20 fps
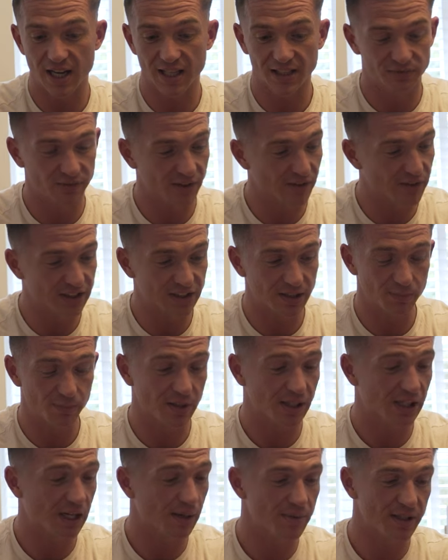that's very
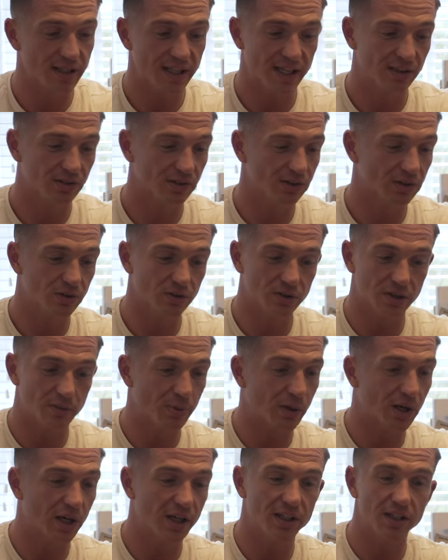simply coming down to
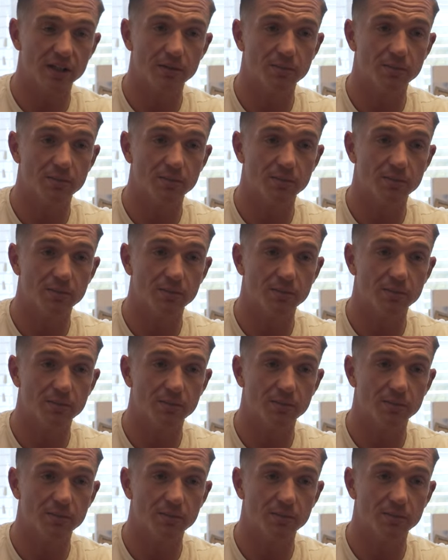supply and